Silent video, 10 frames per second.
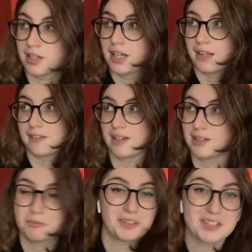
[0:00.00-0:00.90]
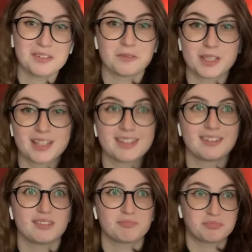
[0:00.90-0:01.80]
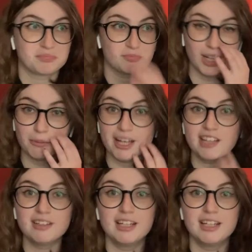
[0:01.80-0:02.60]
because I wanted to read it right away.